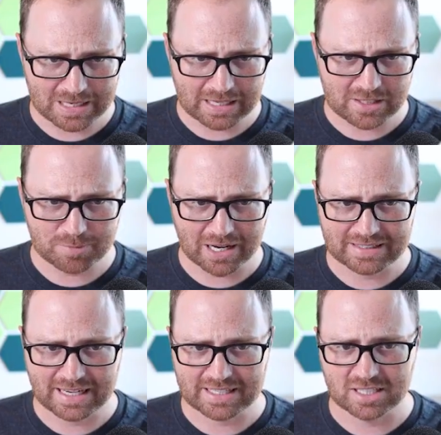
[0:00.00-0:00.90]
But now this
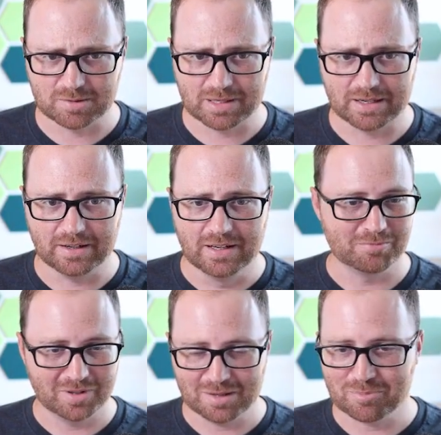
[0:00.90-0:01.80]
podcast has been
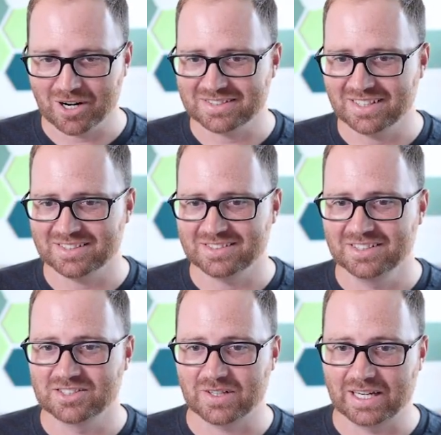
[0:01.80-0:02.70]
completely
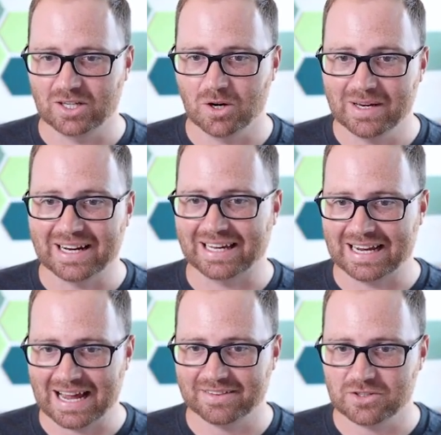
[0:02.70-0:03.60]
processed, so I can go in, I
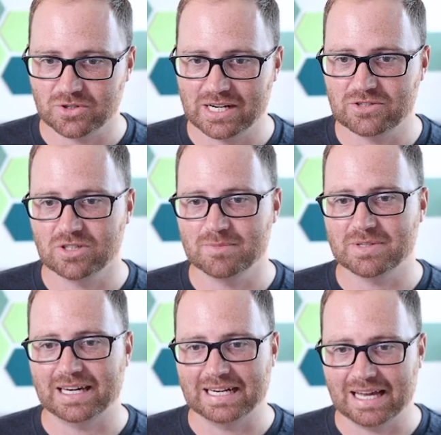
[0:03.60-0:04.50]
can add the transcript,
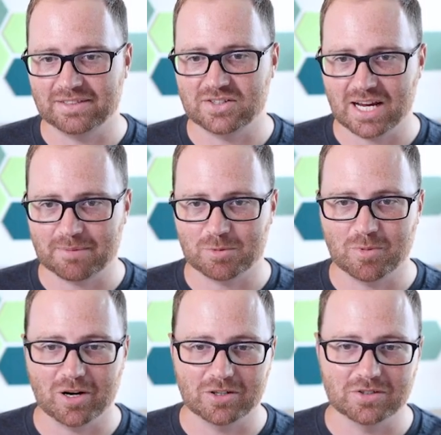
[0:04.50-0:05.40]
I can add the chapter
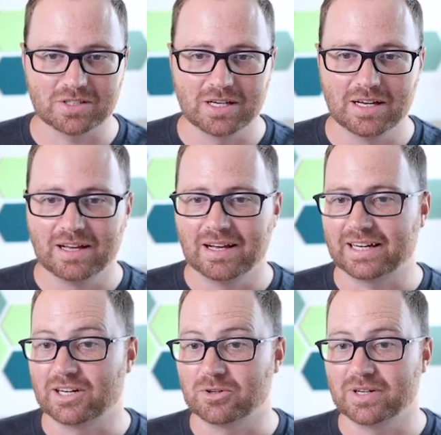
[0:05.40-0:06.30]
markers,
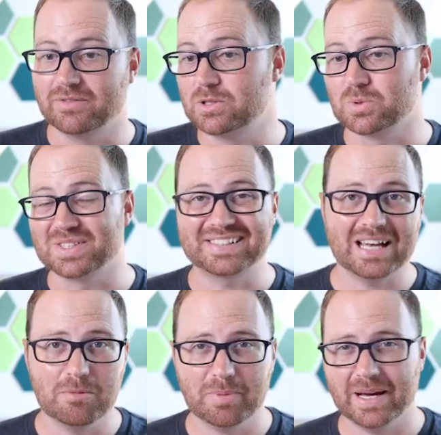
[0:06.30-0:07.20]
I can create a visual
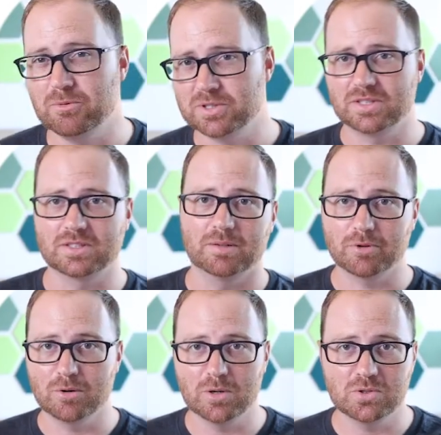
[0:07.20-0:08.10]
soundbite, which is a
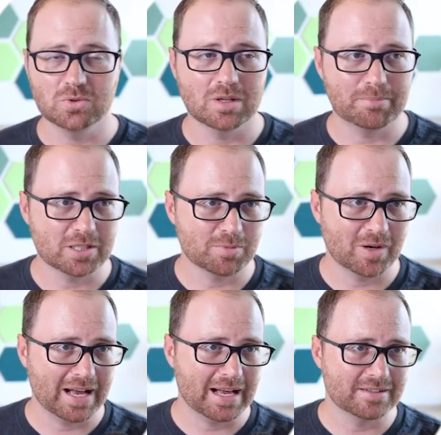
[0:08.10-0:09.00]
promo tool that
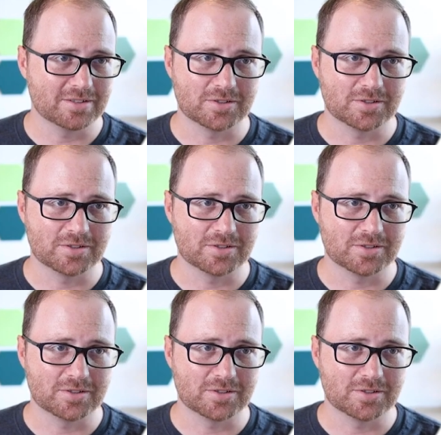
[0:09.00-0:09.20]
Buzzsprout has.